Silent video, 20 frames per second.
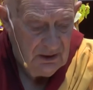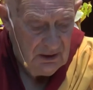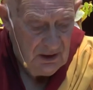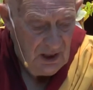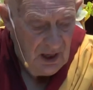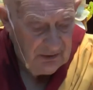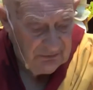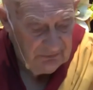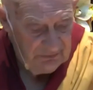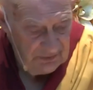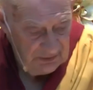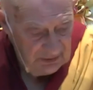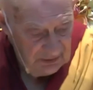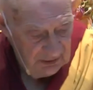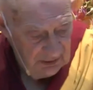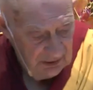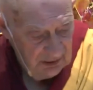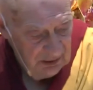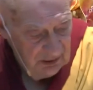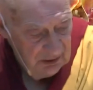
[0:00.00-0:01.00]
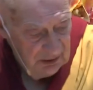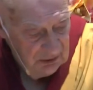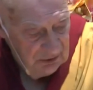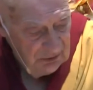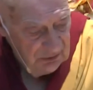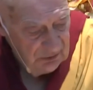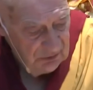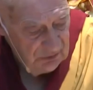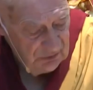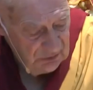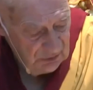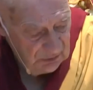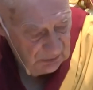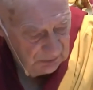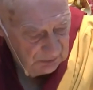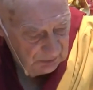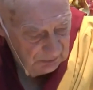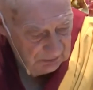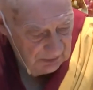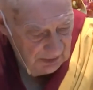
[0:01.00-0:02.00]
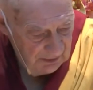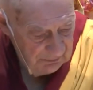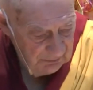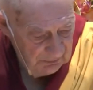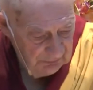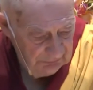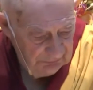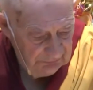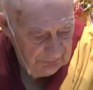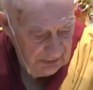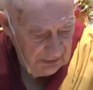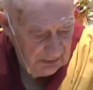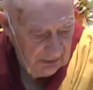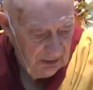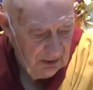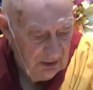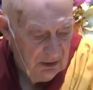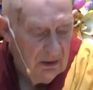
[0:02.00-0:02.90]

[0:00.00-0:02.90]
has the 2 levels, the